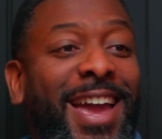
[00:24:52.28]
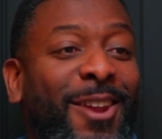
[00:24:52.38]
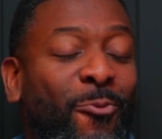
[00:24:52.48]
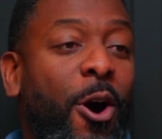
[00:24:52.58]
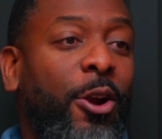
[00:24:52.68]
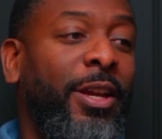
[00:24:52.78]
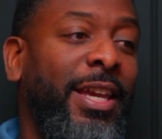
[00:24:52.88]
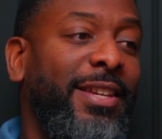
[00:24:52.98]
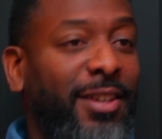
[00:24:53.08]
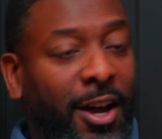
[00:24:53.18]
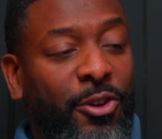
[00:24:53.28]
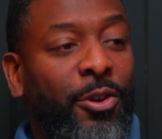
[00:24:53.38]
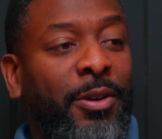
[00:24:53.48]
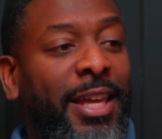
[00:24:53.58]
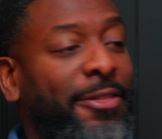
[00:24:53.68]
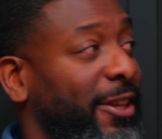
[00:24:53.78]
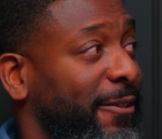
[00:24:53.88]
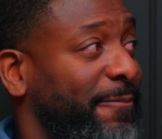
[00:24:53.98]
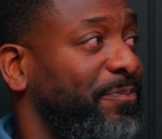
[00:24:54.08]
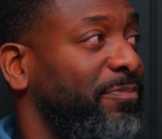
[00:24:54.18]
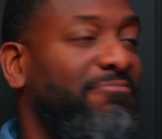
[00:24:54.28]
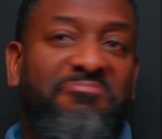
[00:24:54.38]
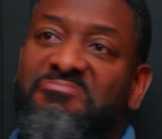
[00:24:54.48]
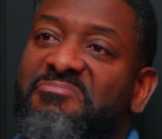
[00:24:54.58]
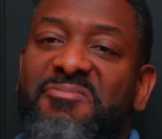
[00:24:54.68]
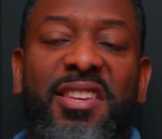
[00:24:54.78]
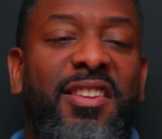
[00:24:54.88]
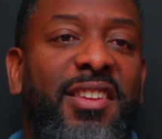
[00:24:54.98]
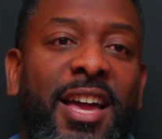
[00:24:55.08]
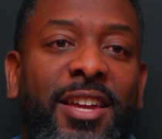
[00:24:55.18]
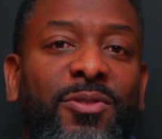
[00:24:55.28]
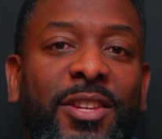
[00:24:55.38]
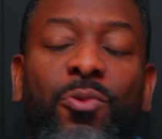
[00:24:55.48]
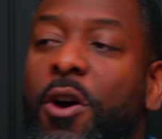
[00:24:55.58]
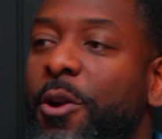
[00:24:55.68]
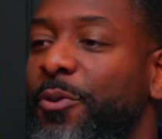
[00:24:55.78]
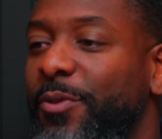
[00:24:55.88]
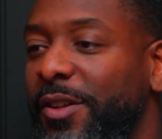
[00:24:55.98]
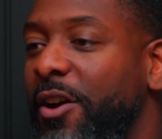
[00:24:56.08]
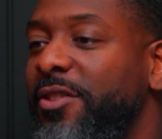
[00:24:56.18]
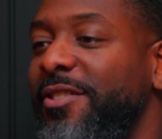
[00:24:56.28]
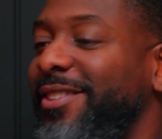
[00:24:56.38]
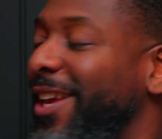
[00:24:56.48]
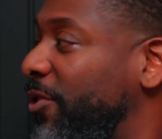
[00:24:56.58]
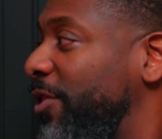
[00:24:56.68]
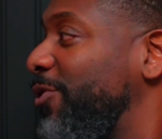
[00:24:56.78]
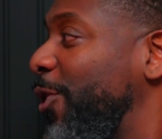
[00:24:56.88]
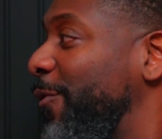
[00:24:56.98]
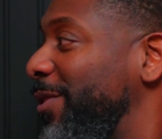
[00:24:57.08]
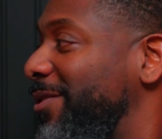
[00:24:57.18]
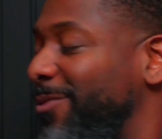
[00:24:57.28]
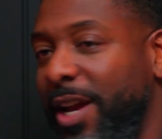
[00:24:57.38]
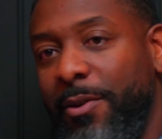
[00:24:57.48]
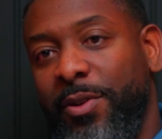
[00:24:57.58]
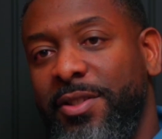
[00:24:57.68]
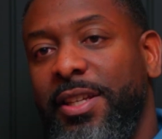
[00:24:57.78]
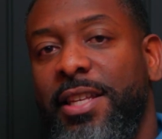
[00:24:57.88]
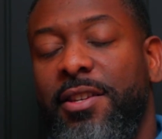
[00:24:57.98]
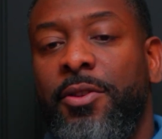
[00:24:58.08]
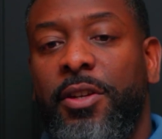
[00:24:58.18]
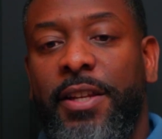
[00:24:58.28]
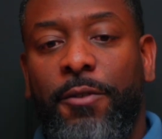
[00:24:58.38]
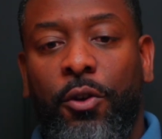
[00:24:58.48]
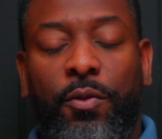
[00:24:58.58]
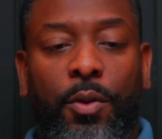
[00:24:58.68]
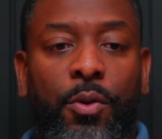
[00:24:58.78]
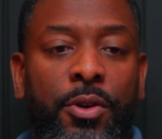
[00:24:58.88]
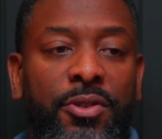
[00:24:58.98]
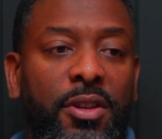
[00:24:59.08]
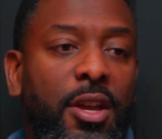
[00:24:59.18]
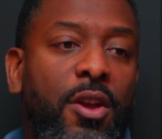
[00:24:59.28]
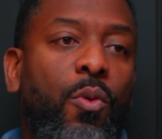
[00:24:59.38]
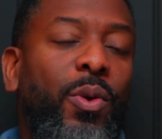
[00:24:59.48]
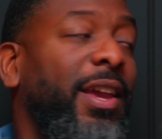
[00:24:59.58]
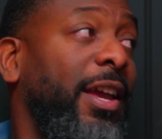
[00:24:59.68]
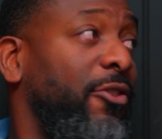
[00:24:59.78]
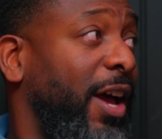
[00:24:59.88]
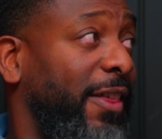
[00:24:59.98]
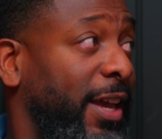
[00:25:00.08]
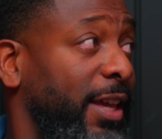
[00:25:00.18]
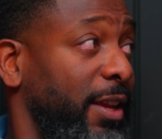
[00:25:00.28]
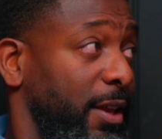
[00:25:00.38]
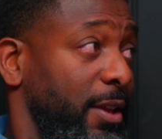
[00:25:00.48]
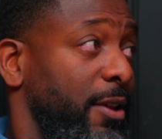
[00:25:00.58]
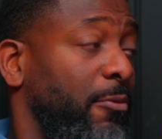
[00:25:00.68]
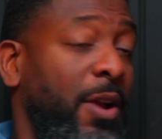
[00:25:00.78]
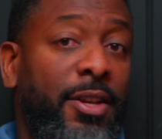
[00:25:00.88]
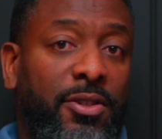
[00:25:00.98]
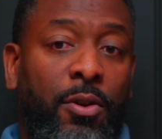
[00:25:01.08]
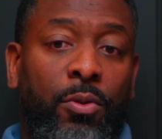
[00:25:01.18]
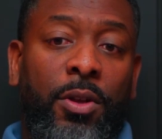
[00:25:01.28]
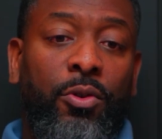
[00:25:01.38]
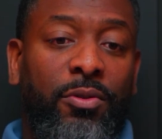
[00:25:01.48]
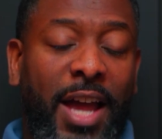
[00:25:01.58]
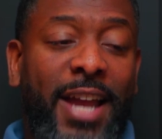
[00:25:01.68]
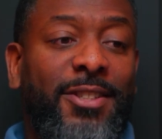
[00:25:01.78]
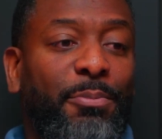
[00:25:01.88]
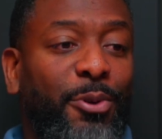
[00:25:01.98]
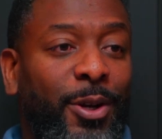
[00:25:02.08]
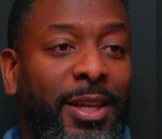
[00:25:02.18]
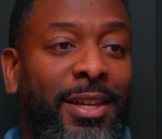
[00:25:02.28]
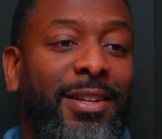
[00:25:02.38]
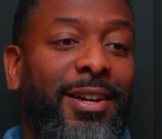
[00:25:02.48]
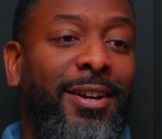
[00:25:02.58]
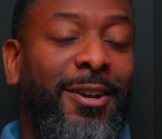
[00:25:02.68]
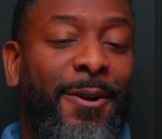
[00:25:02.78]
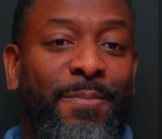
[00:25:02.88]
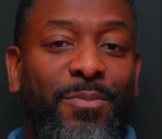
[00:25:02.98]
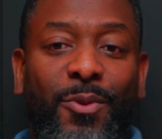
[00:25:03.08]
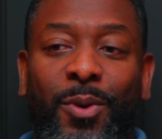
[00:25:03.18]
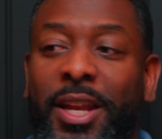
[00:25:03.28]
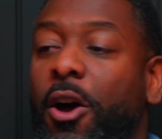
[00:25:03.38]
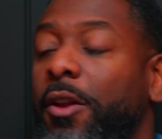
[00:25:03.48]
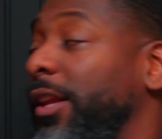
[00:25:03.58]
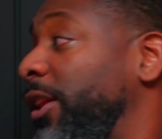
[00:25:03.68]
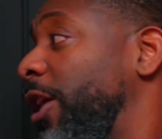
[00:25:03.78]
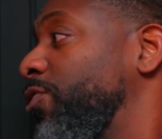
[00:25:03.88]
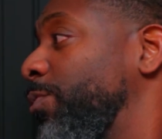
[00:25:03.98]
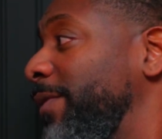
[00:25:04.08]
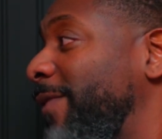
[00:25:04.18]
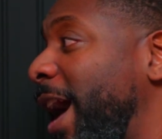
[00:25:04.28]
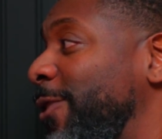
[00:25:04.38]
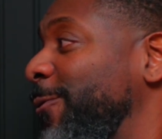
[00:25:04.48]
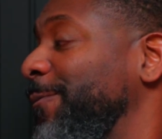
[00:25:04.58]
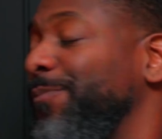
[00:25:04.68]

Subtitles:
and water gets underneath it. Yeah, it's waterproof as long as it stays on the surface, right? Once it gets underneath those floors, we can't dry that, right? So those nice, pretty, what they call it, luxury vinyl.